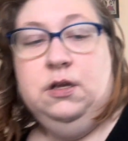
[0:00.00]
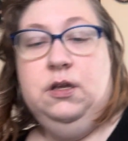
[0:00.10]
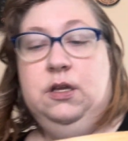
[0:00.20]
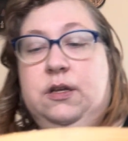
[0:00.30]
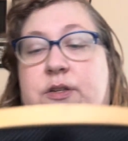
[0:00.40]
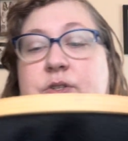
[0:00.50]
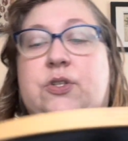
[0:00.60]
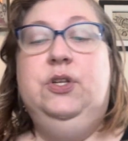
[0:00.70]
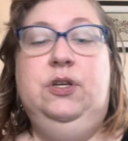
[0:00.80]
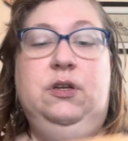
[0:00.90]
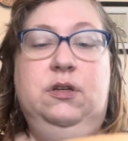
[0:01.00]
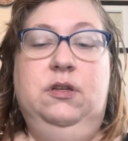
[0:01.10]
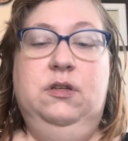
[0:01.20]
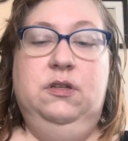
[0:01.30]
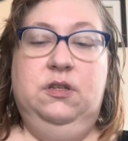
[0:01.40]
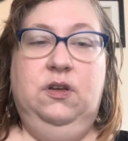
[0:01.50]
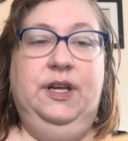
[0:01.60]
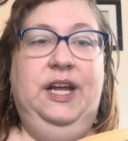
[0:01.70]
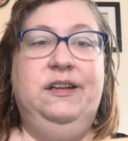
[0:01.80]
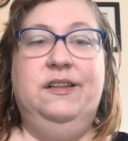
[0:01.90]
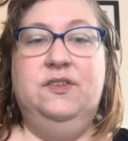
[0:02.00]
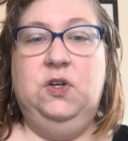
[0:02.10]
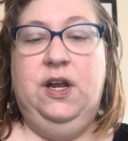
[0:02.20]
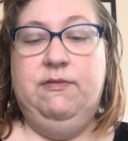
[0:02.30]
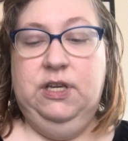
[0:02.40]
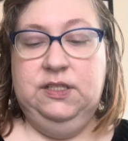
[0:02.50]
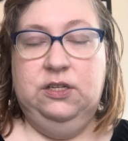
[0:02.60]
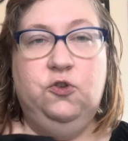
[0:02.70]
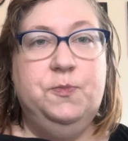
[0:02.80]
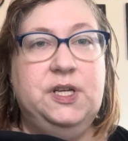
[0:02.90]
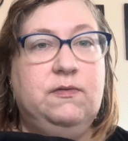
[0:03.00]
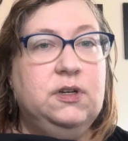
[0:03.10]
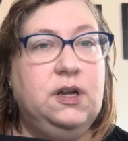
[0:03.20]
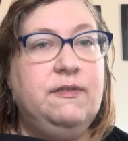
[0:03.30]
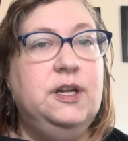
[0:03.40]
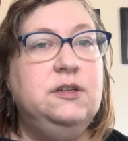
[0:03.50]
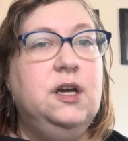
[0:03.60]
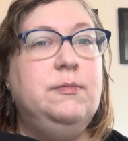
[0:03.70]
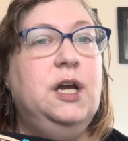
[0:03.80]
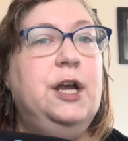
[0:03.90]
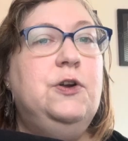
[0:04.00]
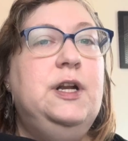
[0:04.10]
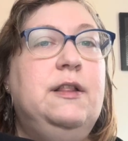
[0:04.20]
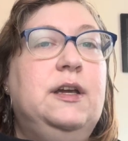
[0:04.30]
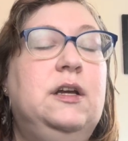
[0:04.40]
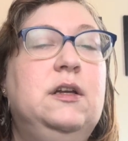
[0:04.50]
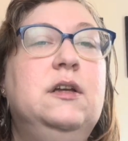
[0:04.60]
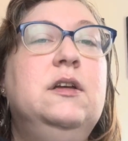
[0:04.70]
And so again, sorry, everything's in hoops. I haven't had time to iron anything.